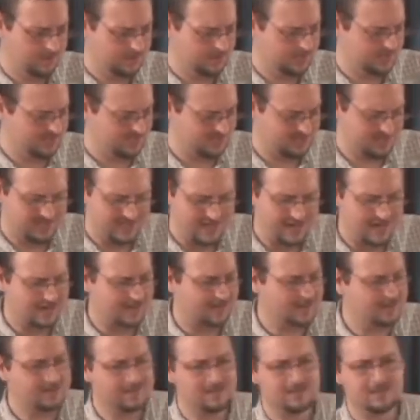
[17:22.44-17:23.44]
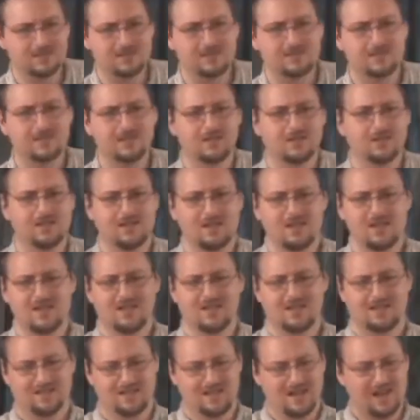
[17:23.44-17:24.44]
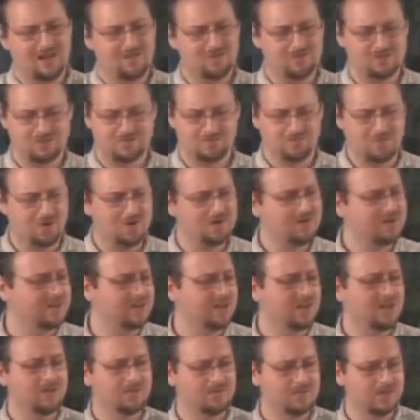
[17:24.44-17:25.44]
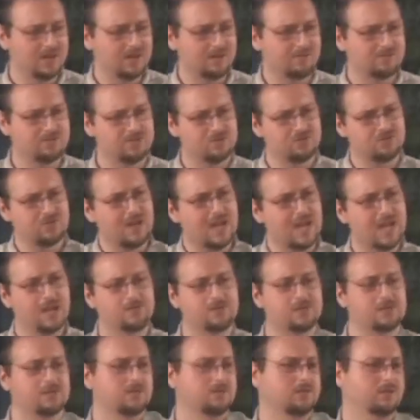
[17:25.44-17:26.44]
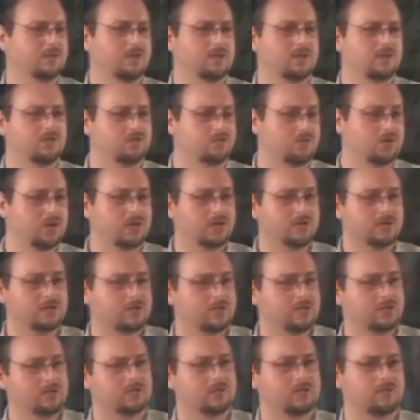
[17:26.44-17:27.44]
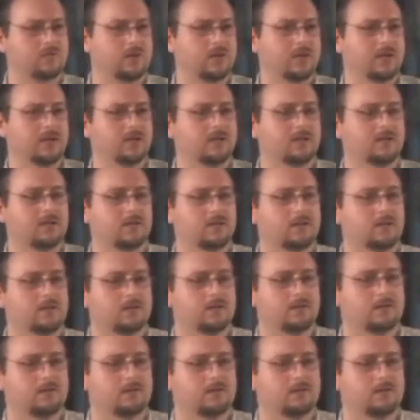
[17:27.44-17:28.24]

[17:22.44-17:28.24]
within seconds that I was burning up, that I was absolutely drenched in sweat.